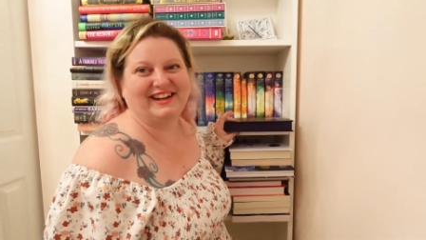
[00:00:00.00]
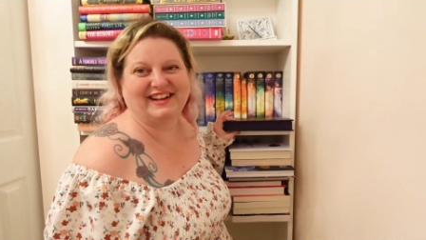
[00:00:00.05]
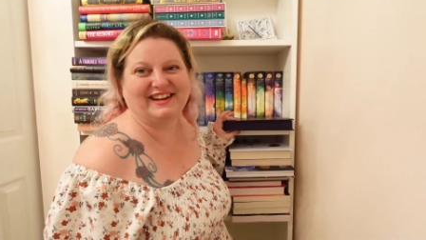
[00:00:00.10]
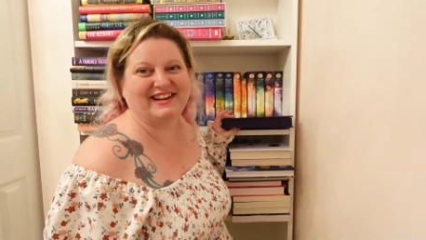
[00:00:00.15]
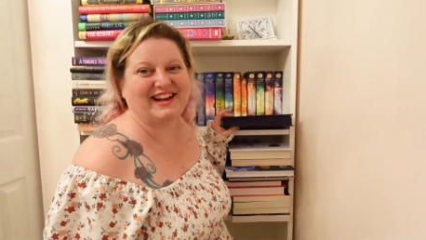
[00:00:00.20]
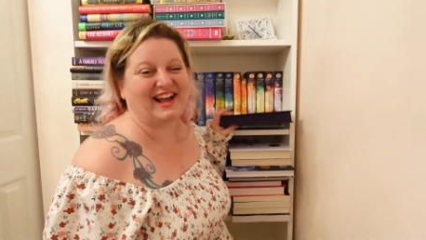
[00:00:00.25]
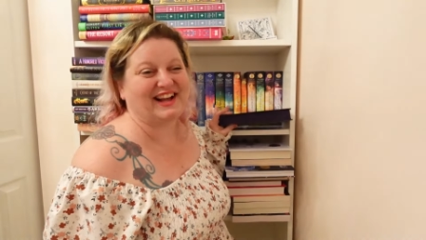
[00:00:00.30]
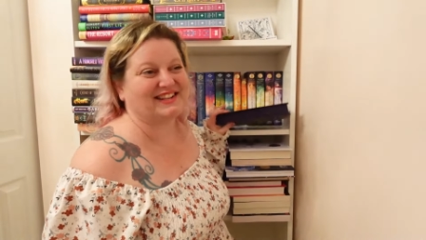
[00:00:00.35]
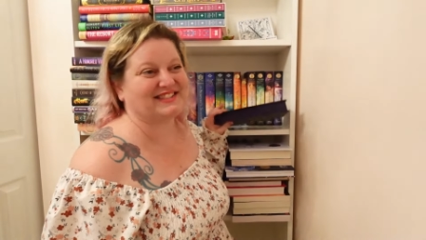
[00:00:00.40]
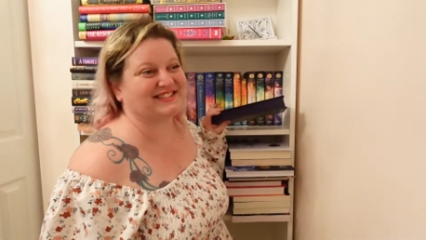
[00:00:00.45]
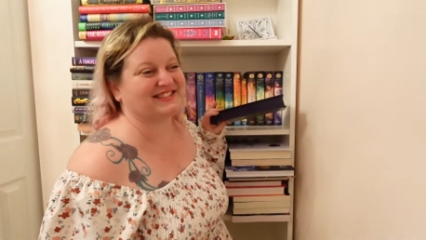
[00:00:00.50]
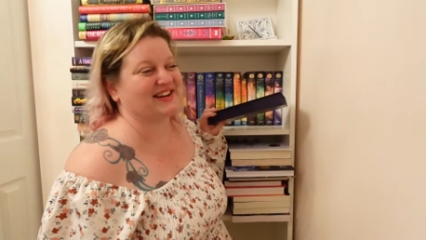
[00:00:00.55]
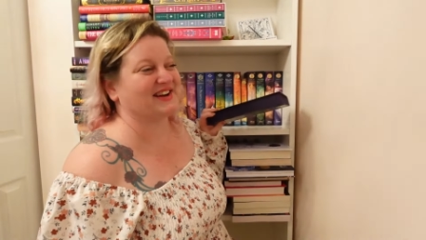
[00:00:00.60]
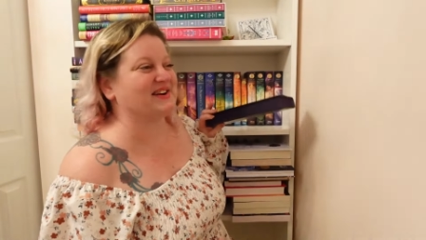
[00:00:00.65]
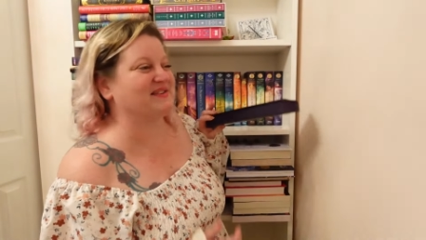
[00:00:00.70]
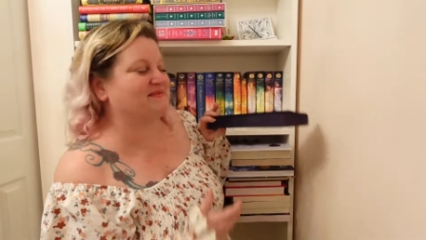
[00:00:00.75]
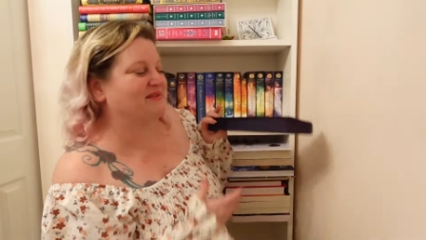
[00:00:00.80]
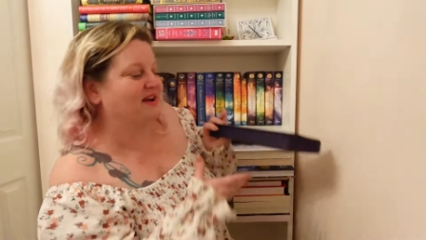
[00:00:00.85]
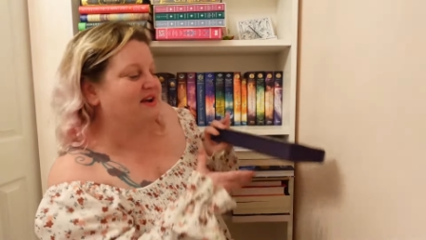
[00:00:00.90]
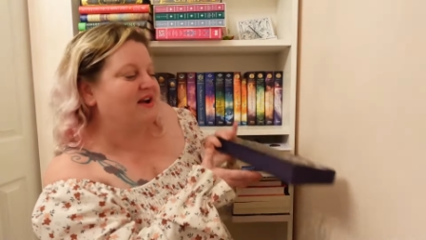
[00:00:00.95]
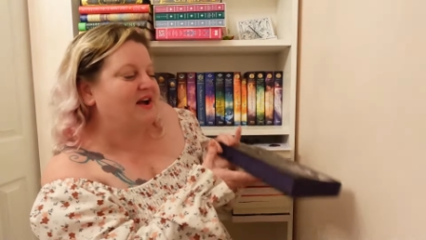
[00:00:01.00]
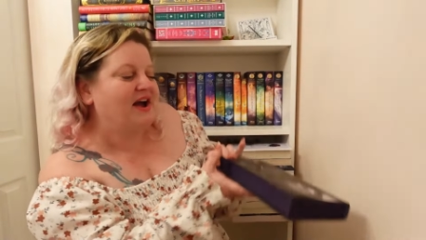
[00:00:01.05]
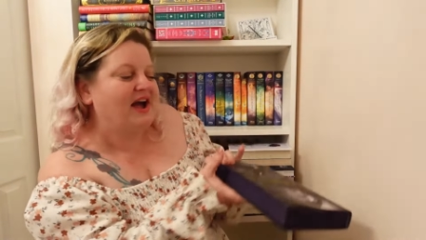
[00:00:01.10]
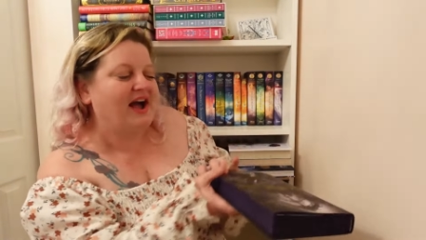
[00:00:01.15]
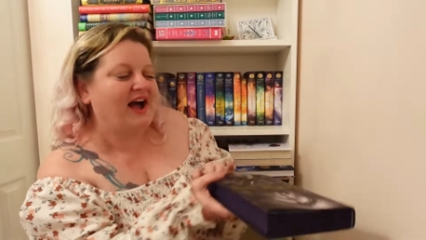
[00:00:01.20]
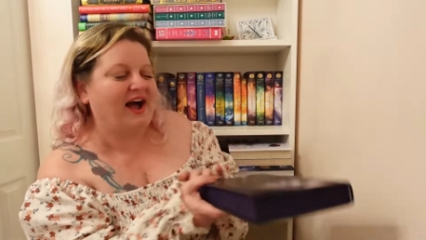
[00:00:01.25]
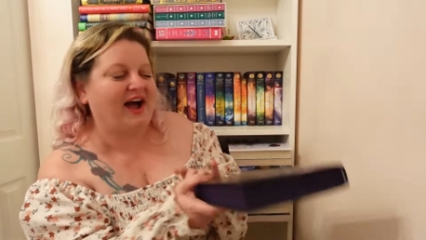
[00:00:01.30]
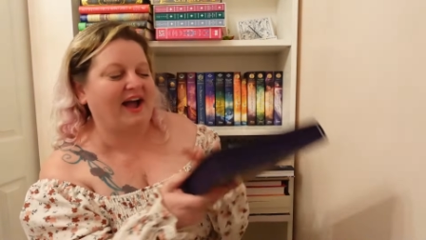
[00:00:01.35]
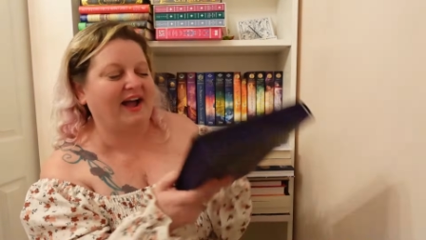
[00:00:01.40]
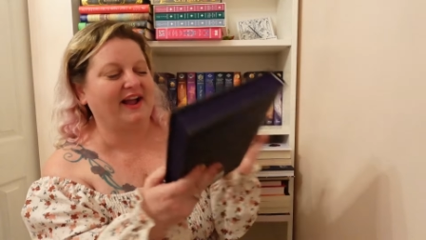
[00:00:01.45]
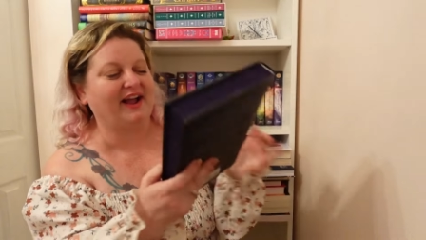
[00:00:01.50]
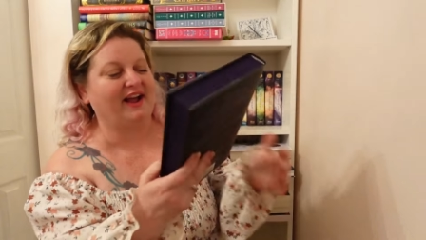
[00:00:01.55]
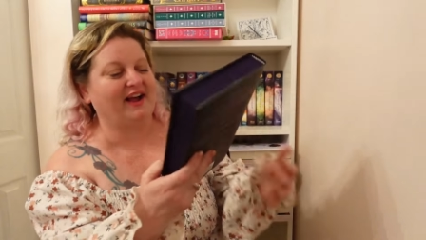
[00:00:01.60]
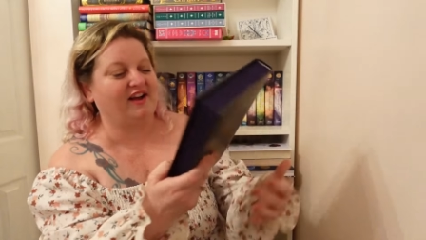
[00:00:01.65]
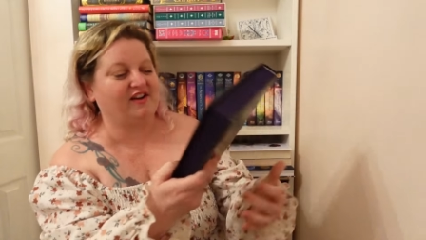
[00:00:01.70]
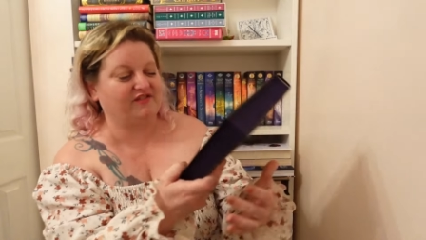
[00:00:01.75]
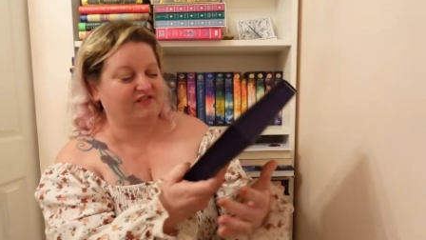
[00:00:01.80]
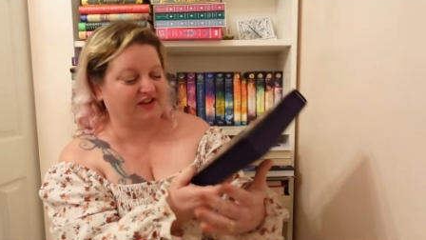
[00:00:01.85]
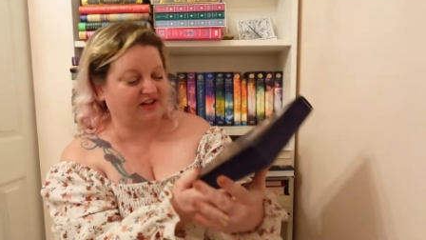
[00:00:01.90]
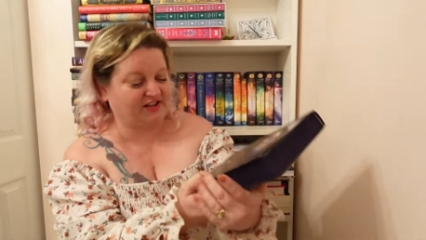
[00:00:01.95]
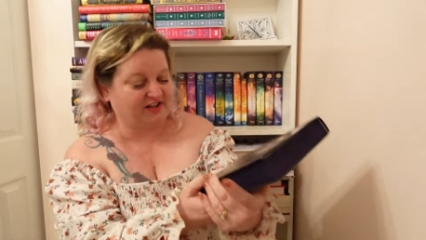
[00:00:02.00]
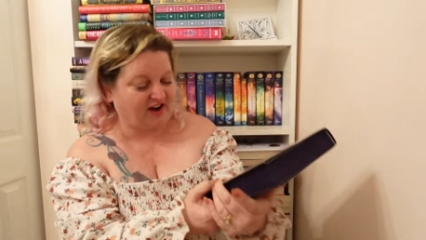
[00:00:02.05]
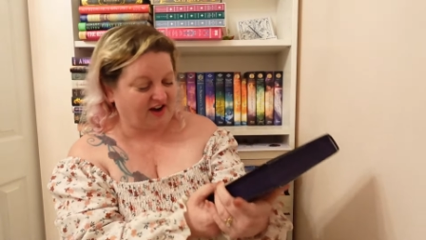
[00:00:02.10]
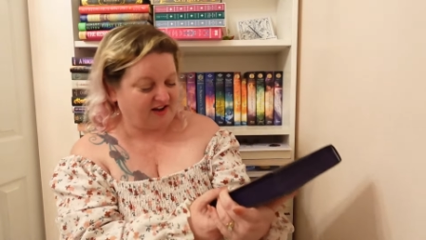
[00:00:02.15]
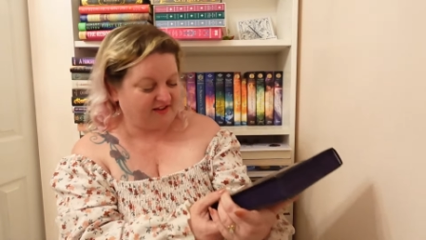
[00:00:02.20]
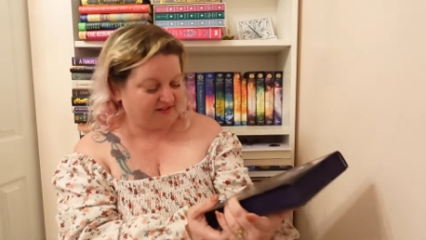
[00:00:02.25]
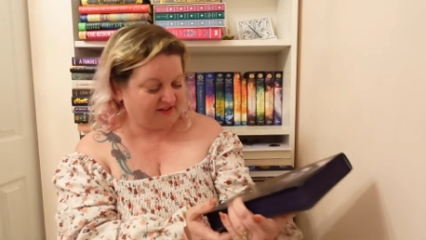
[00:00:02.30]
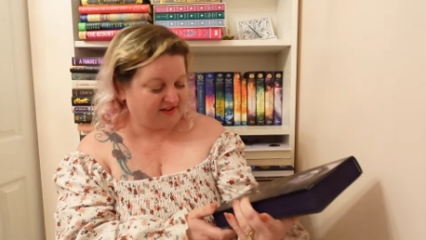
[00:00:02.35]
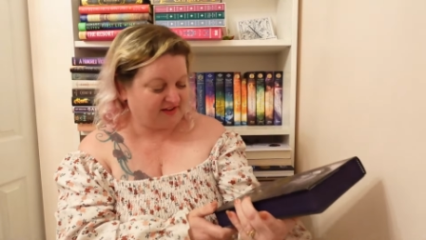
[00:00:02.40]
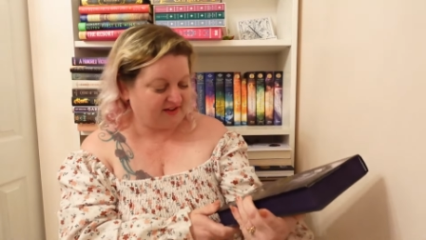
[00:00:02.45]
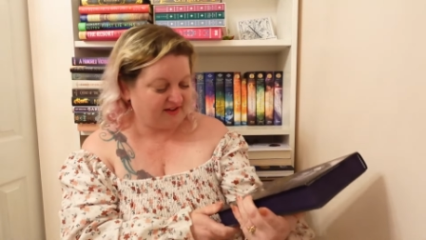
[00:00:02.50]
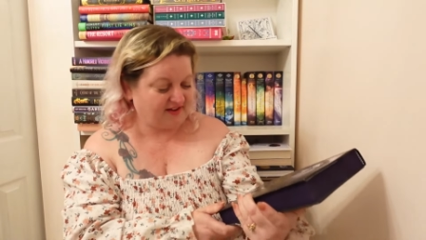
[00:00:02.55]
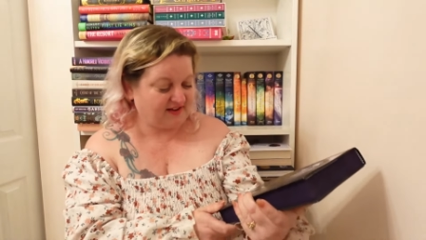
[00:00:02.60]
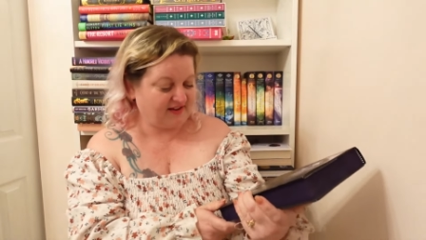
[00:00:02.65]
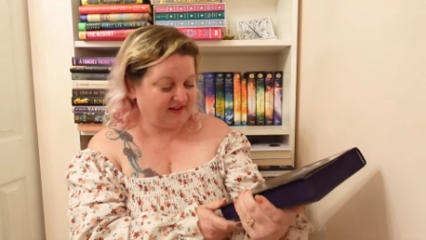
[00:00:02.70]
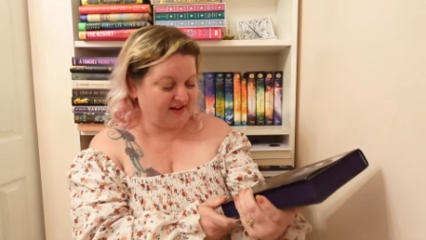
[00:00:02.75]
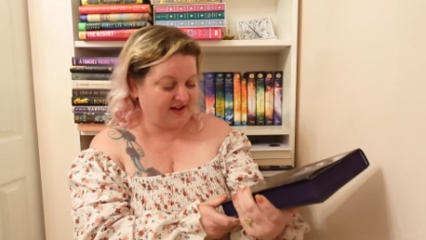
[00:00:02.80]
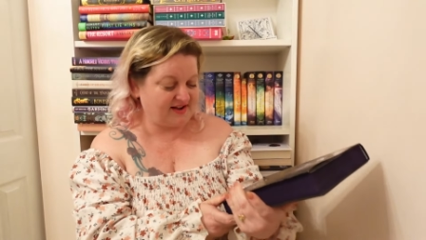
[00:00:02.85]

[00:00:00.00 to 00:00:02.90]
next up I have Gothikana,